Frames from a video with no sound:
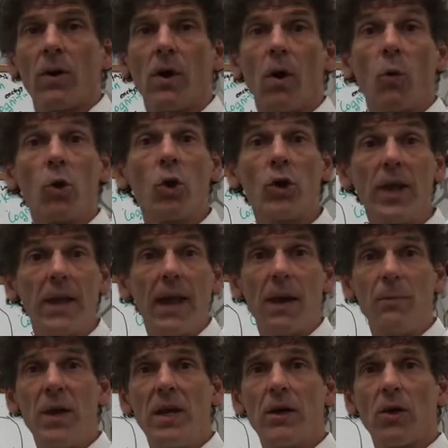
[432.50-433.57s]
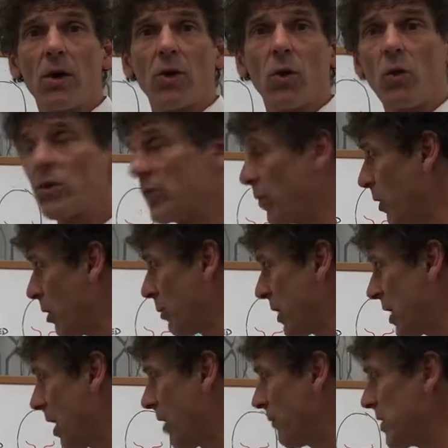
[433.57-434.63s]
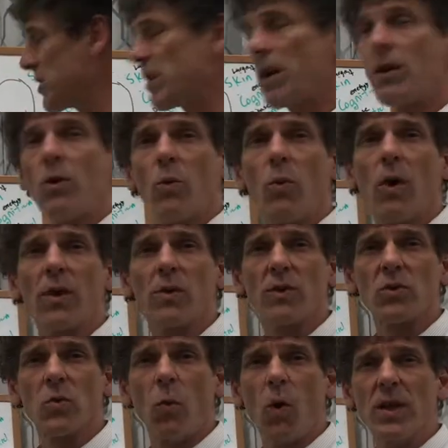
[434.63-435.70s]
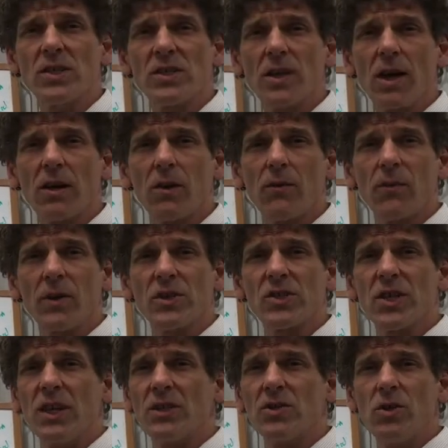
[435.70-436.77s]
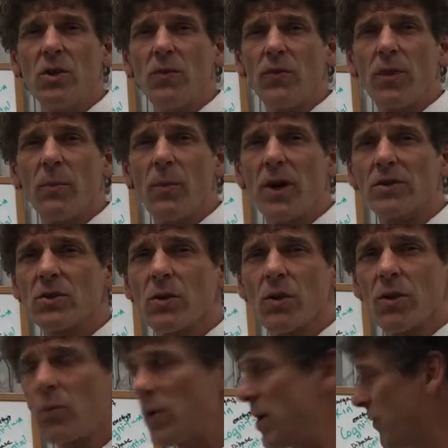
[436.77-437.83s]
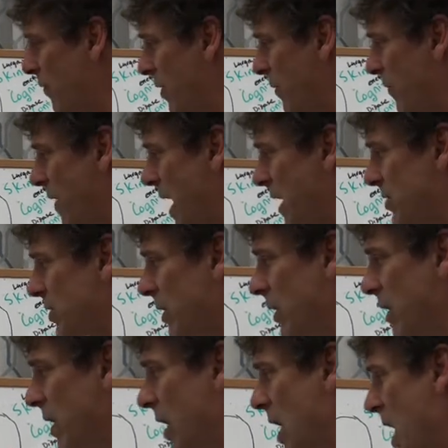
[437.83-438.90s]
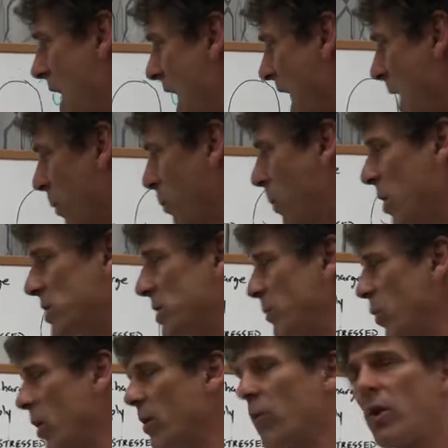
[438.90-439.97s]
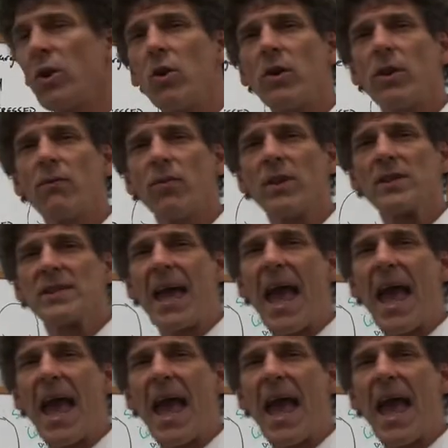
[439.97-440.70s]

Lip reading: We're looking at meeting our goals for a recovery cycle, whether it's 1 cycle for the skin, 2 for the muscle, or 3 for the fascia. And most important, we're looking for this